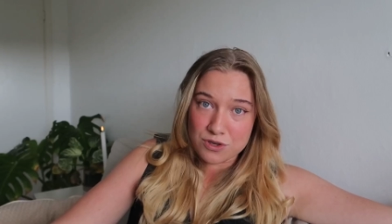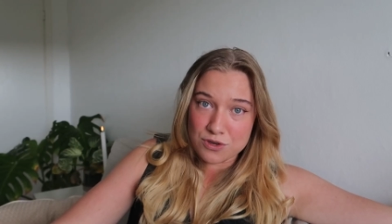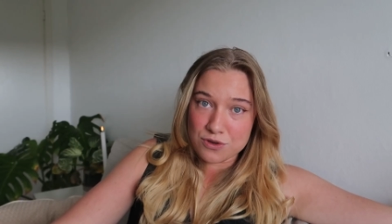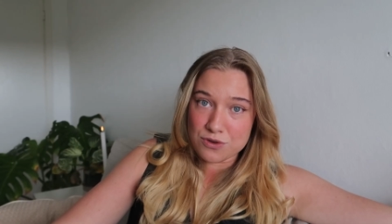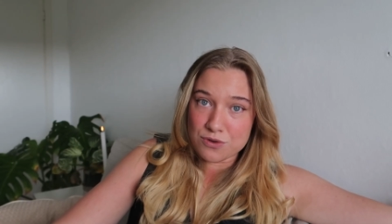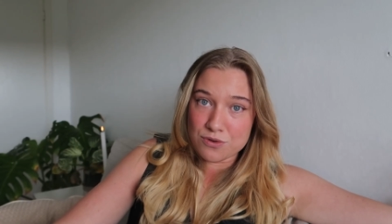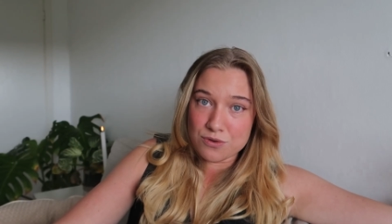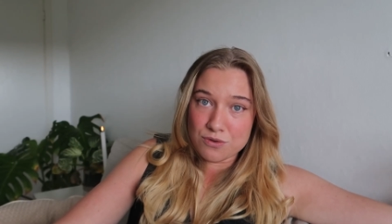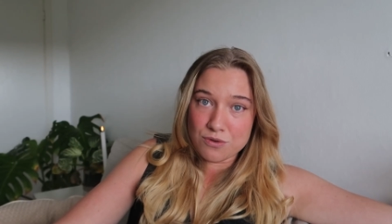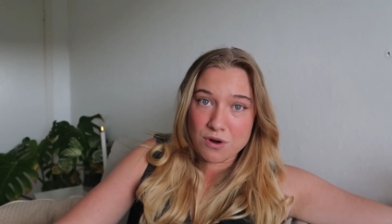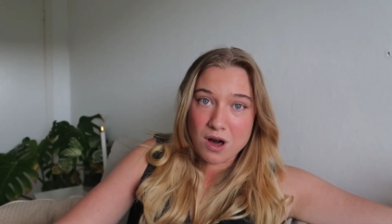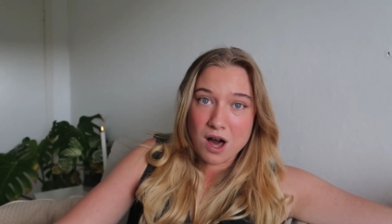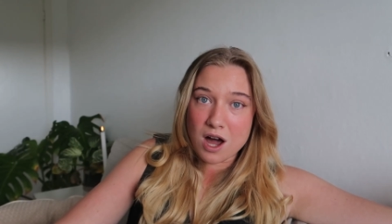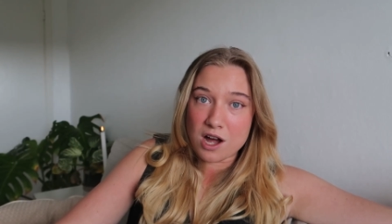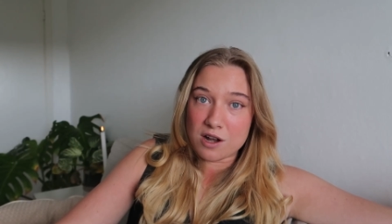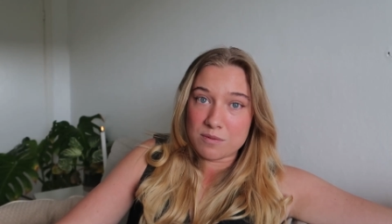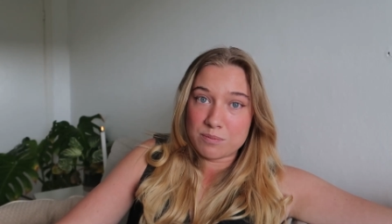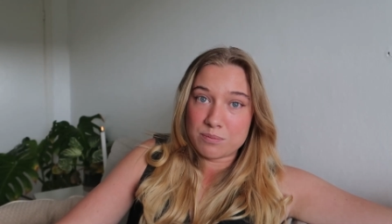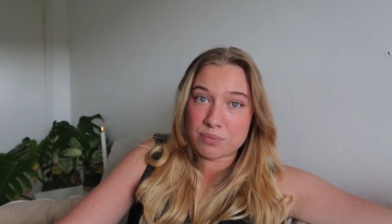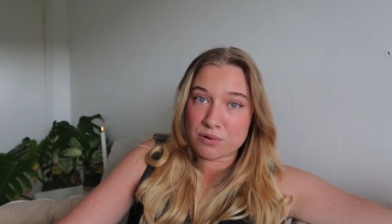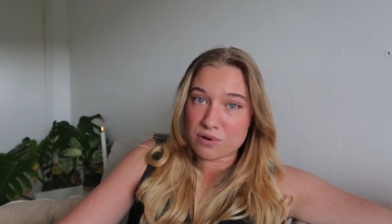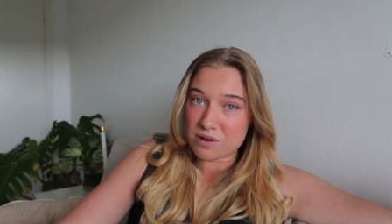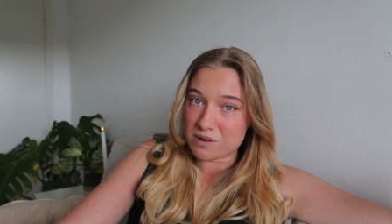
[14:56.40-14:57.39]
You are
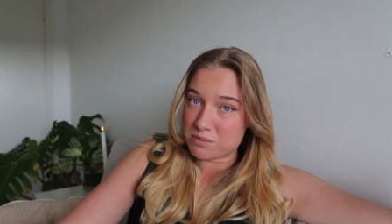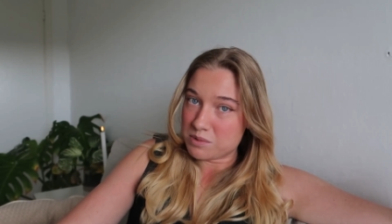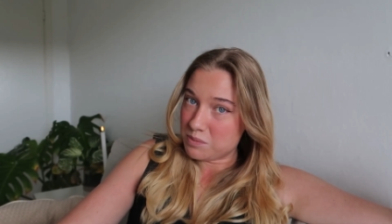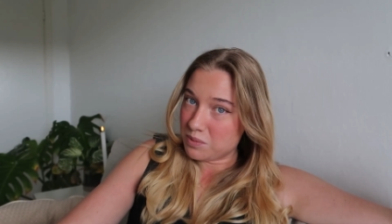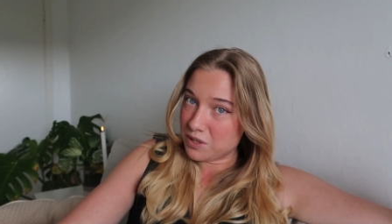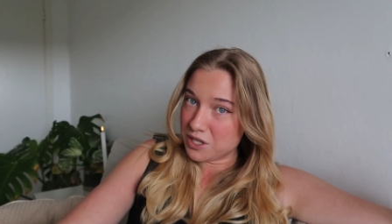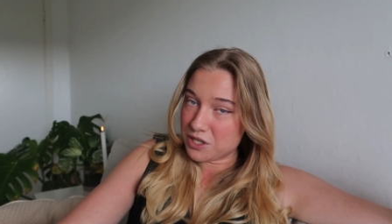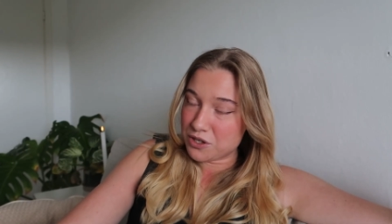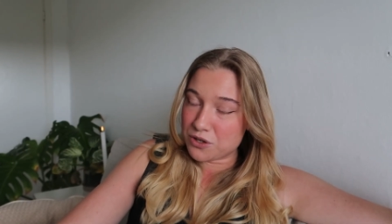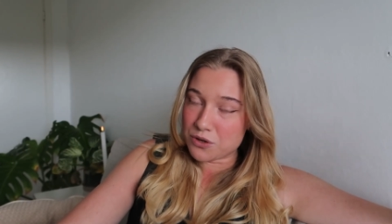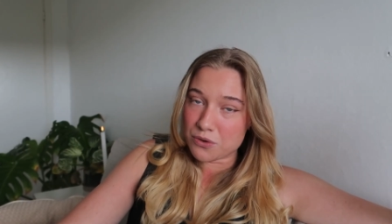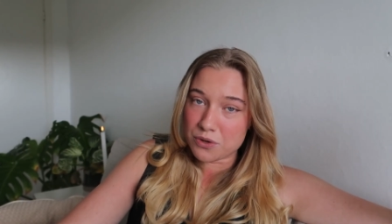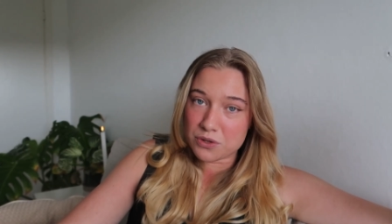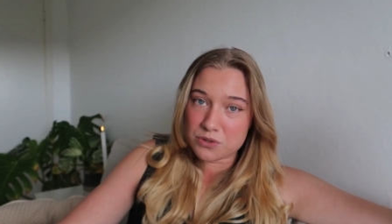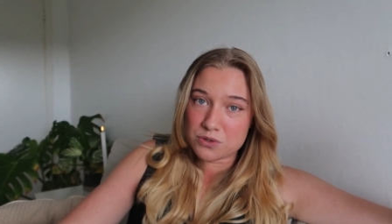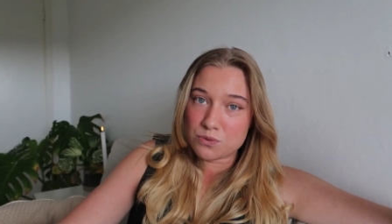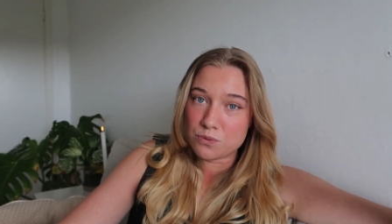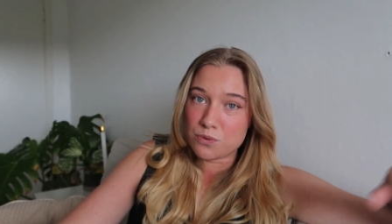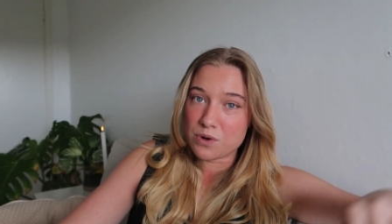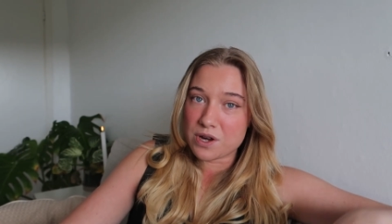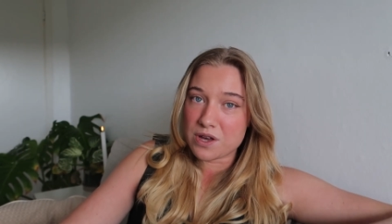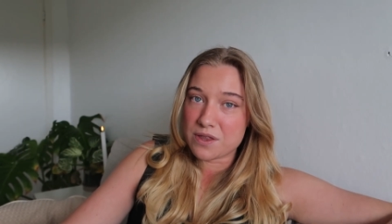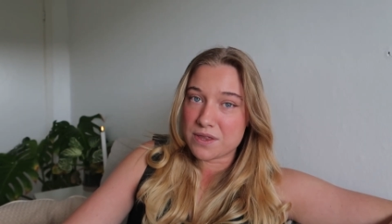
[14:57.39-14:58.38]
probably going
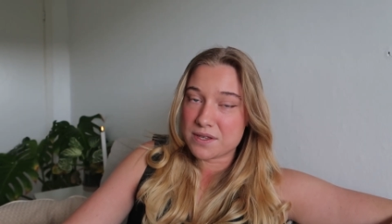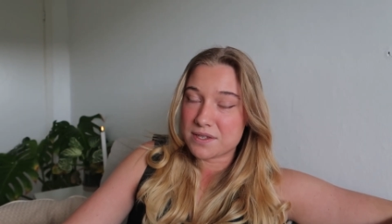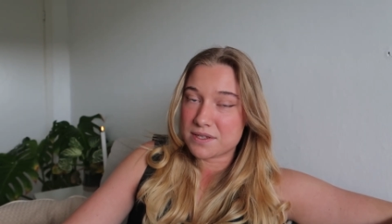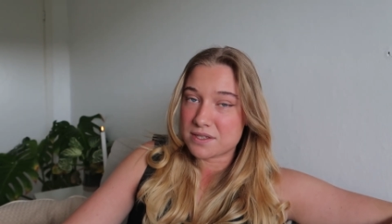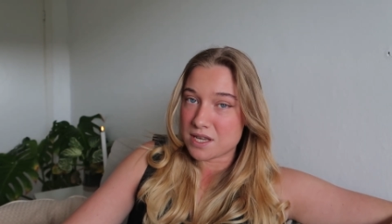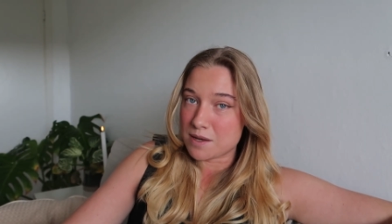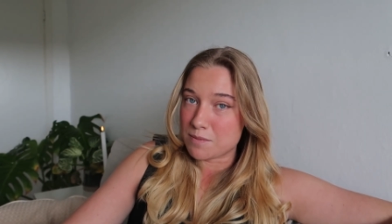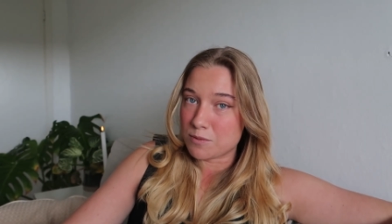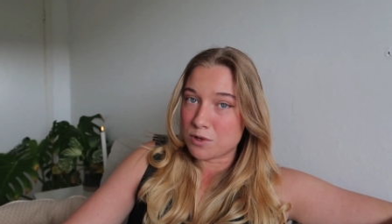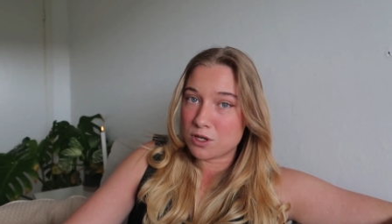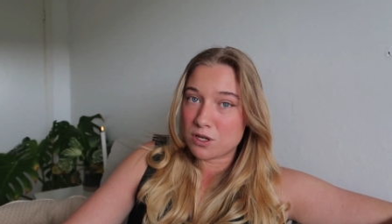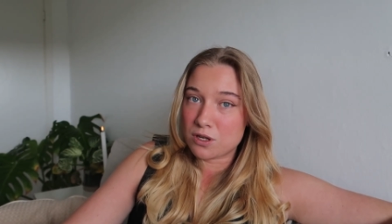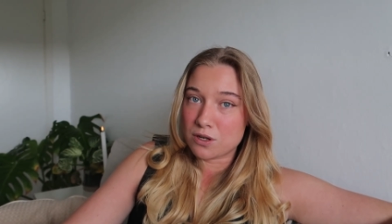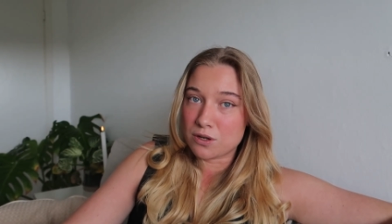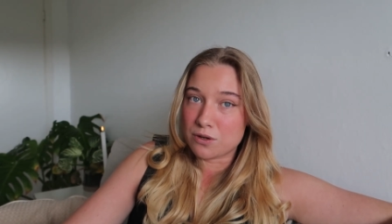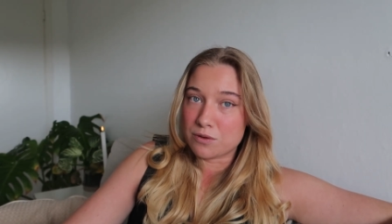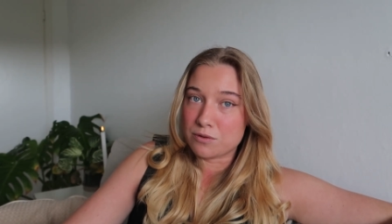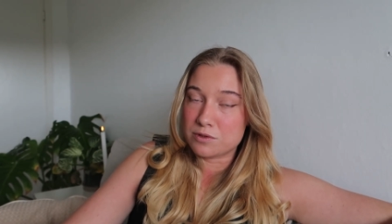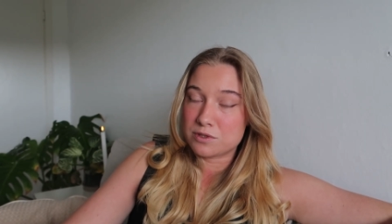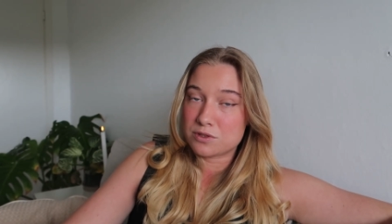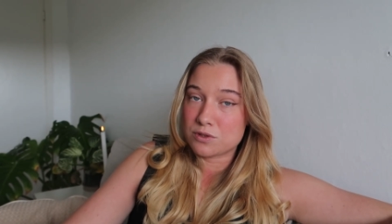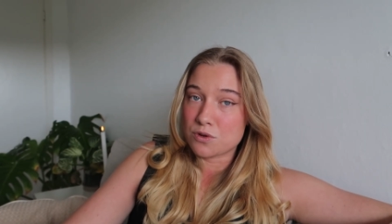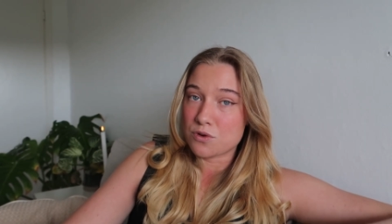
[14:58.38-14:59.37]
to wear the same
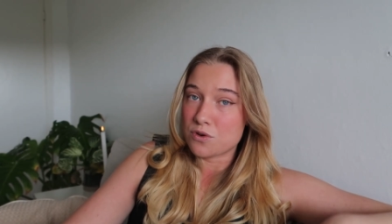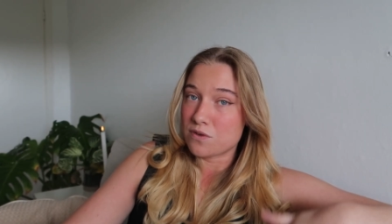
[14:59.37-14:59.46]
clothes